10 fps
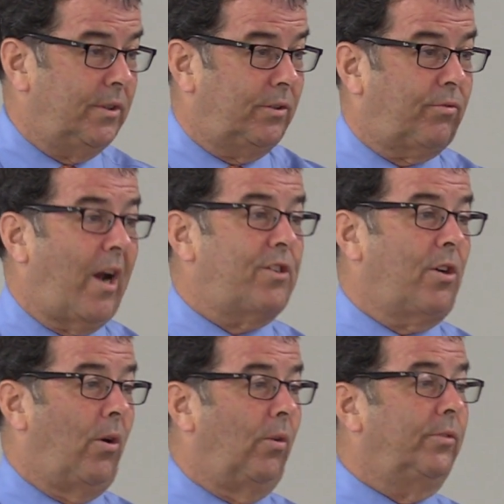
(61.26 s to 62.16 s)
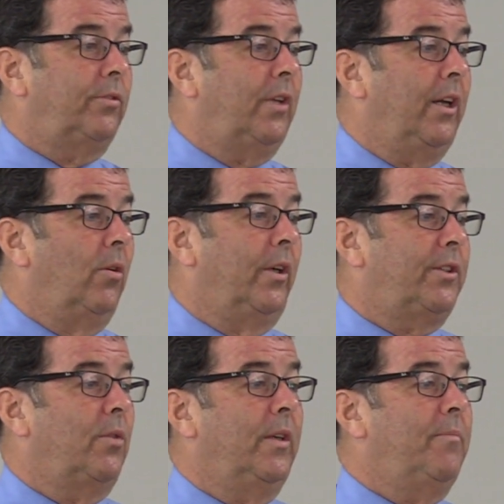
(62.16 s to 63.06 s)
threshold in order
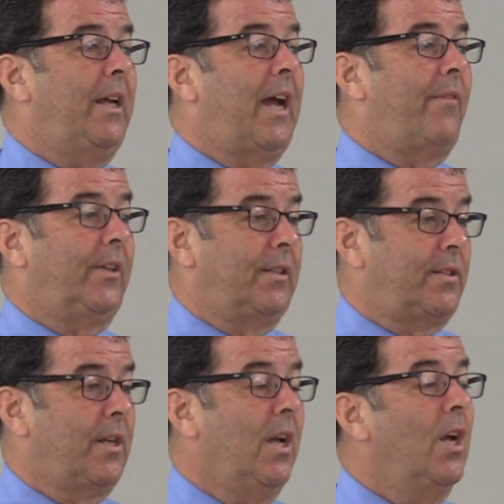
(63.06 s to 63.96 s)
to admit evidence.